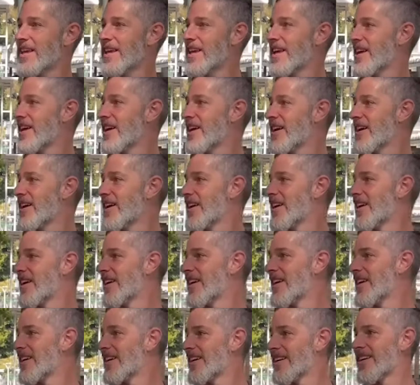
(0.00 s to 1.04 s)

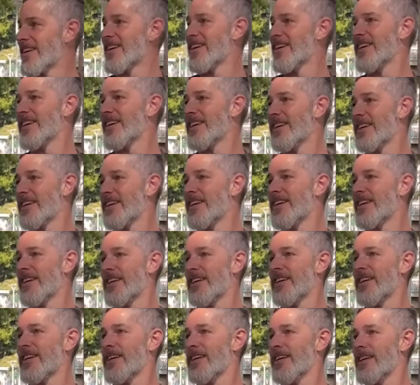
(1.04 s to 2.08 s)

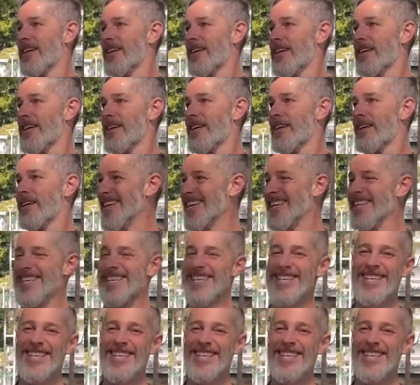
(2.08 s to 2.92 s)
The person shown says nothing.